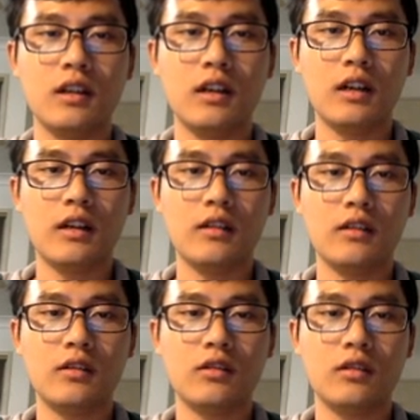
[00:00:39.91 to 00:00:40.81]

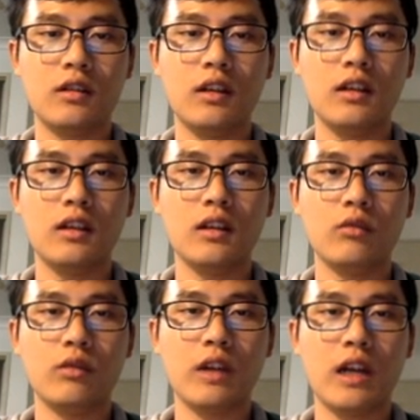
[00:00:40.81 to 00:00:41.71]
and in
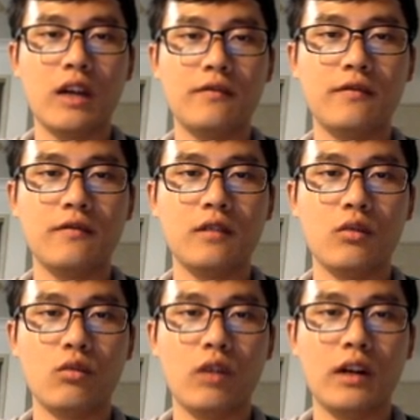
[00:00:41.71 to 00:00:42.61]
here we have
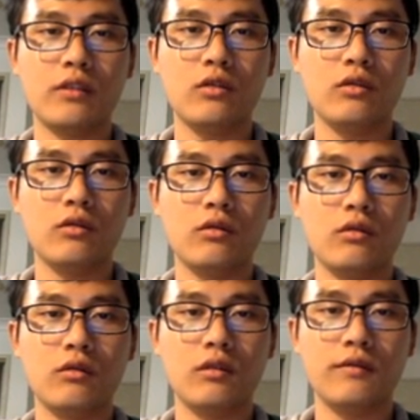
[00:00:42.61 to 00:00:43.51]
1 2
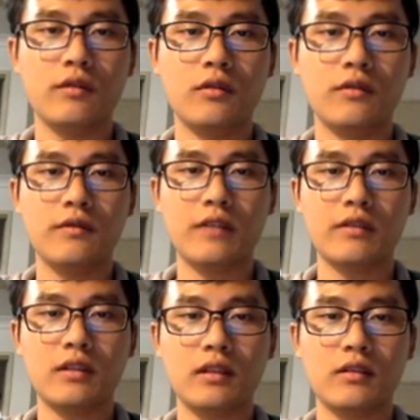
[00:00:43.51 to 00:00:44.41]
3 4 5
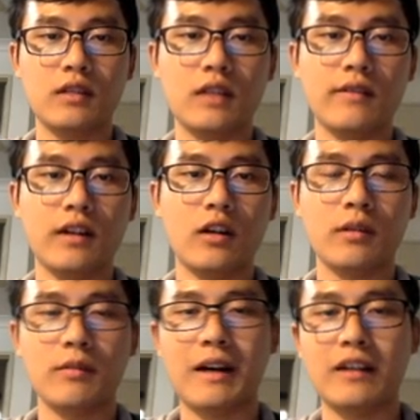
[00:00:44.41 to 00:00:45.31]
6 7
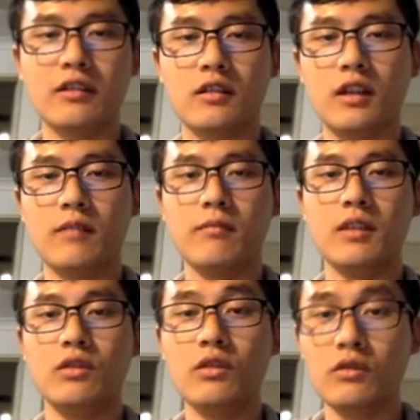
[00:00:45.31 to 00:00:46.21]
optimizers can
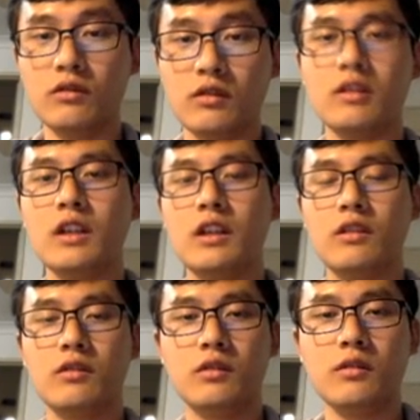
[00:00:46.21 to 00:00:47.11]
be used
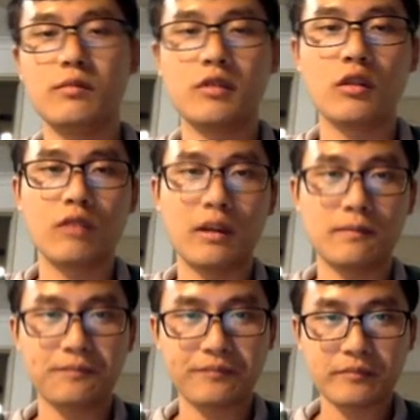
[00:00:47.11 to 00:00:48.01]
to your program.
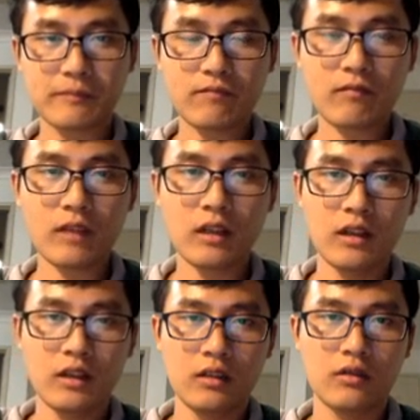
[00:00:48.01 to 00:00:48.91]

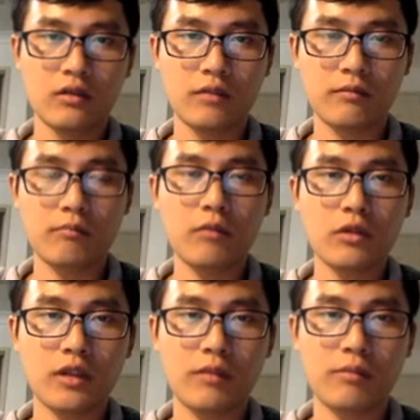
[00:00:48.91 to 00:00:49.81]
So the
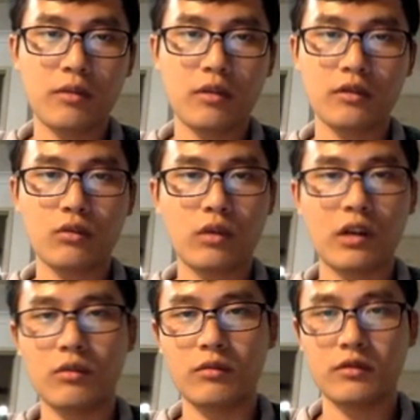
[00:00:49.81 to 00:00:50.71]
most important
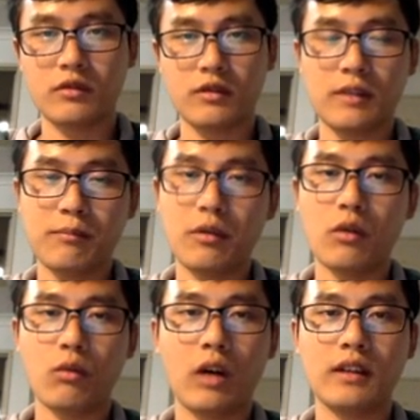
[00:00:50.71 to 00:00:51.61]
one or most
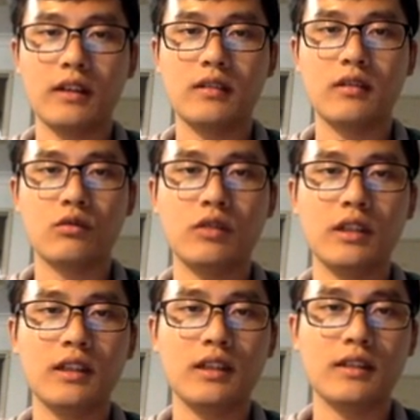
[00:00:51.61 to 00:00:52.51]
simple one is the
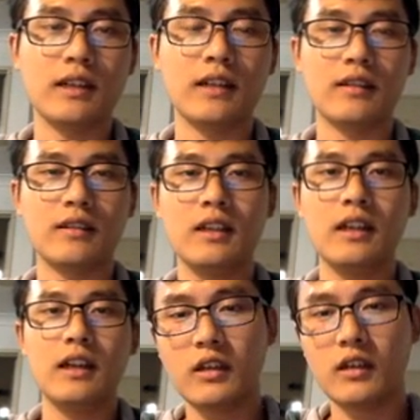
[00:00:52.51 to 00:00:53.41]
gradient descent.
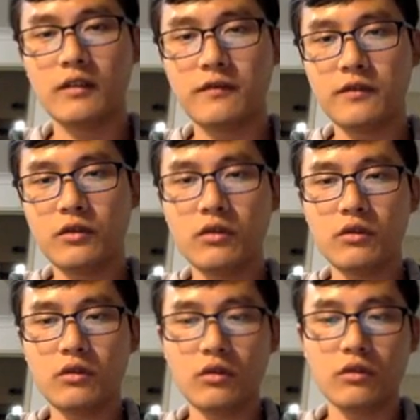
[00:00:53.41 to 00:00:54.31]
If you
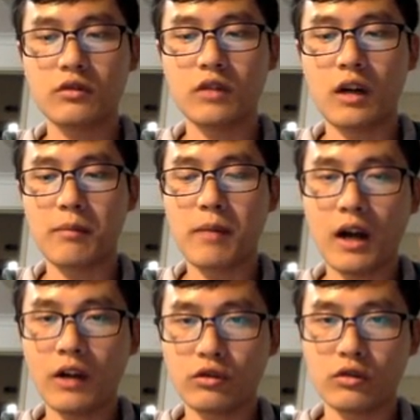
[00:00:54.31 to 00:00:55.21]
use a
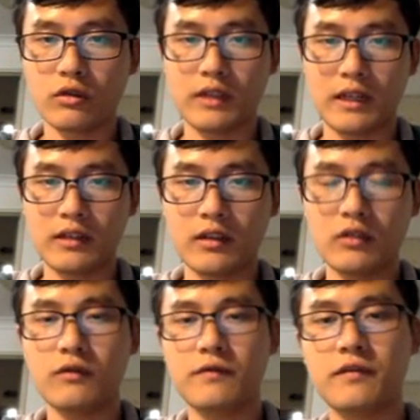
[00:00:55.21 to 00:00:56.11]
partial data
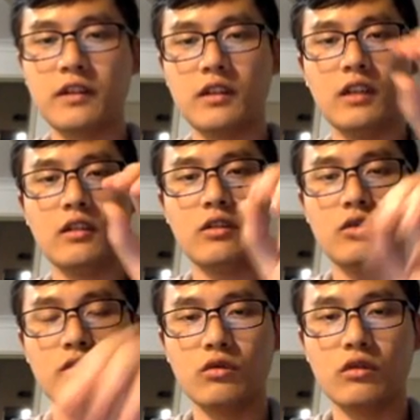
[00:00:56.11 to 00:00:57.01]
to fit
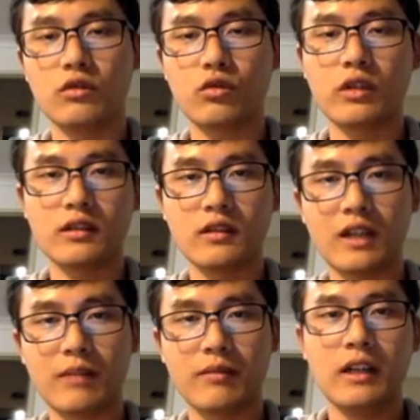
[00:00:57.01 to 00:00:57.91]
into your training
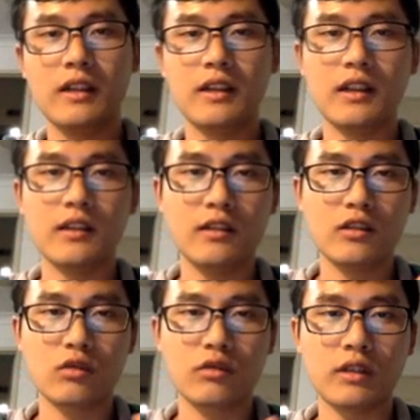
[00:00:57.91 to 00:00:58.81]
step, then
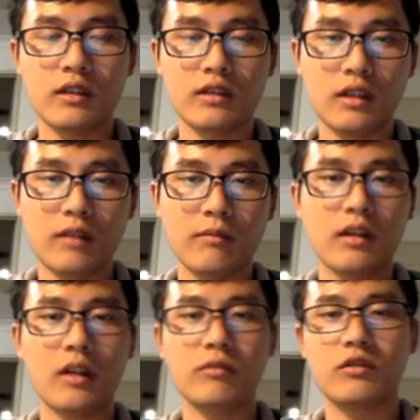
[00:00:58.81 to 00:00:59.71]
this gradient descent
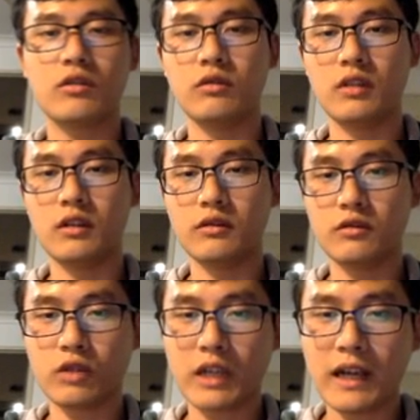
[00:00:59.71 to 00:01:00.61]
becomes to a
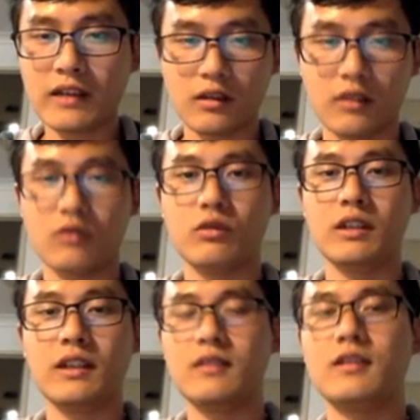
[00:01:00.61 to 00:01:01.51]
stochastic
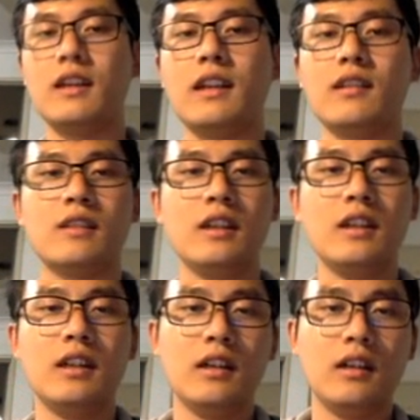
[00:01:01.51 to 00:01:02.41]
gradient descent.
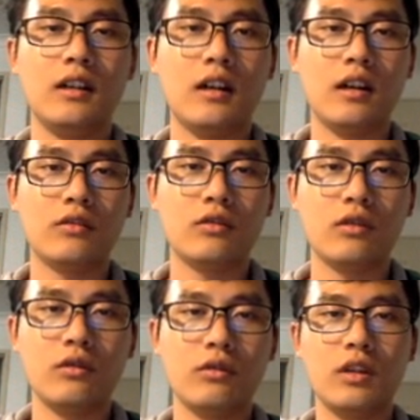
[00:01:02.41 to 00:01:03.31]

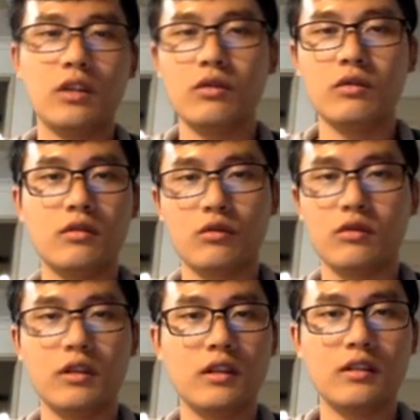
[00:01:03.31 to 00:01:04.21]
So you can the
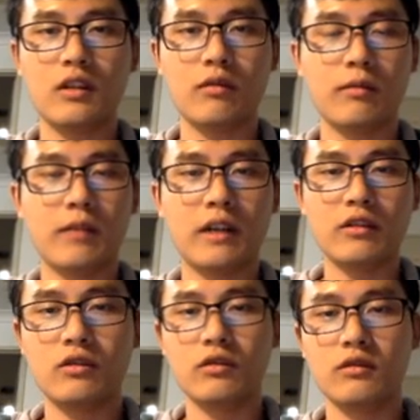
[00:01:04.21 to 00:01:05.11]
gradient descent
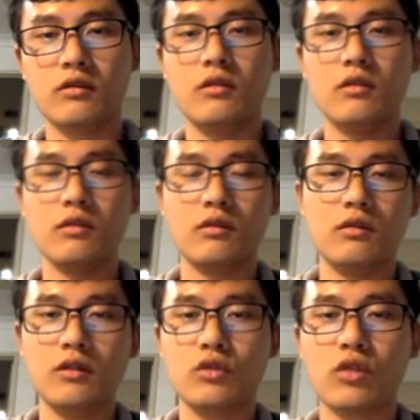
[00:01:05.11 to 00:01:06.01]
optimizer to
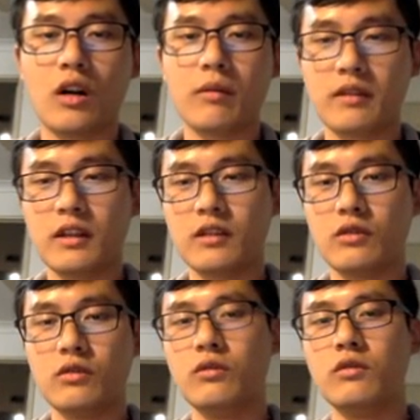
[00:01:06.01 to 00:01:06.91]
do the job that
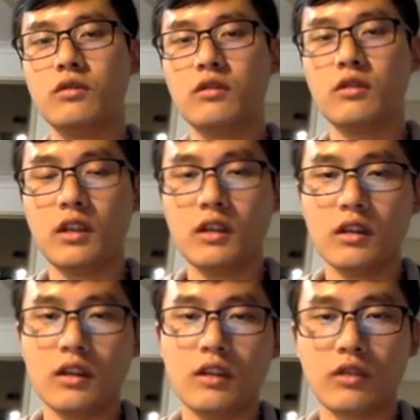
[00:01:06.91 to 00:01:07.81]
you used in
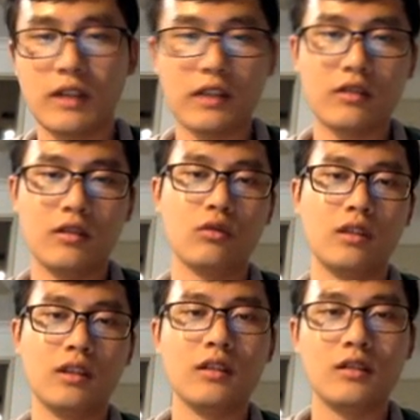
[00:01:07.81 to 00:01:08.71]
the stochastic
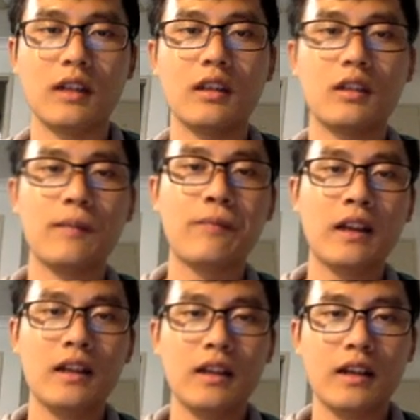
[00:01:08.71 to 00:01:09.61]
gradient descent.
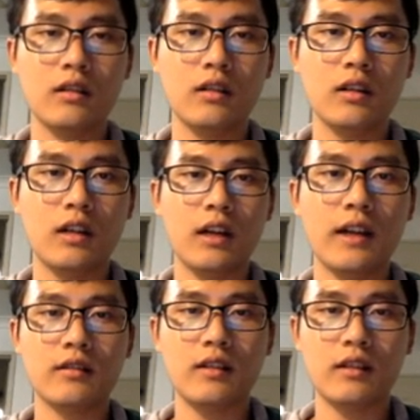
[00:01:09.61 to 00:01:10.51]

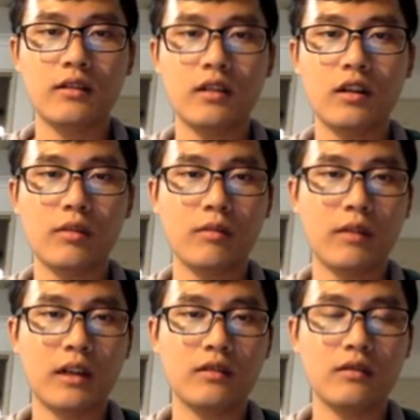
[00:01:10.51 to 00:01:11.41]
Add data
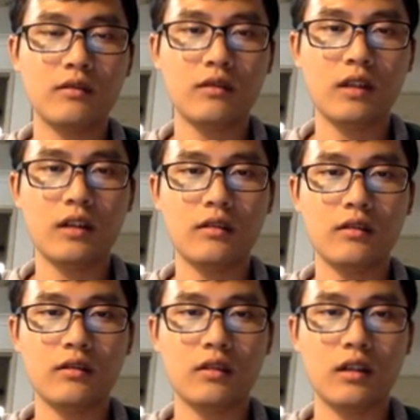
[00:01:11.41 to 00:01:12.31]
optimizer,
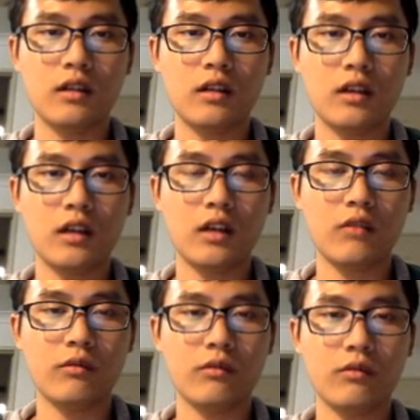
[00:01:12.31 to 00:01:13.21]
and
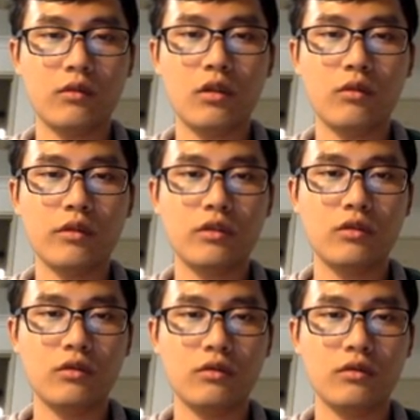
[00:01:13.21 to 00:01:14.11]
I
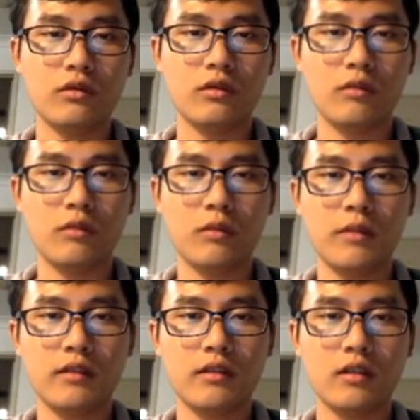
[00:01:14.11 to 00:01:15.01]
always use the
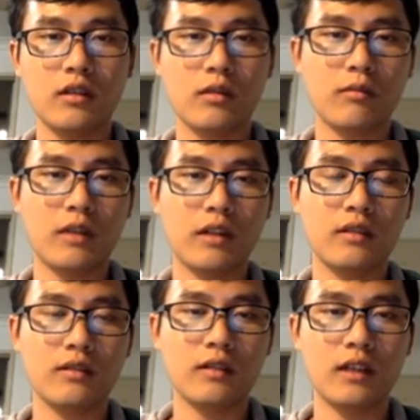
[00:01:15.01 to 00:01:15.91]
momentum
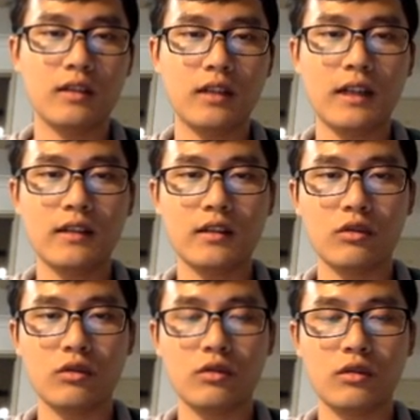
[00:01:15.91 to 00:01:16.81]
optimizer and
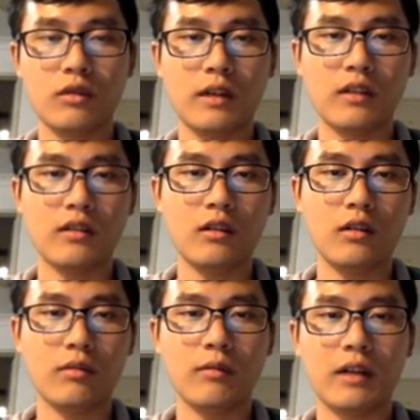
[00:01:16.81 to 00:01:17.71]
add-on estimate
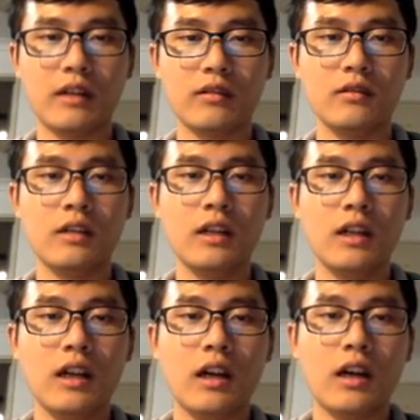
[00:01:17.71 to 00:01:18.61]
optimizer.
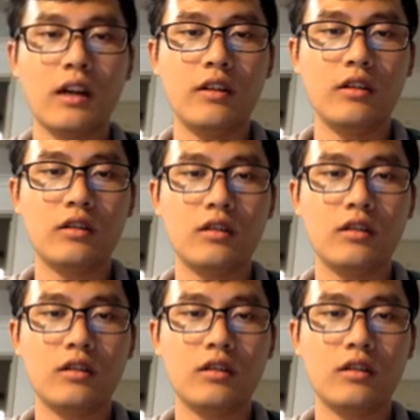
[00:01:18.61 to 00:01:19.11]
And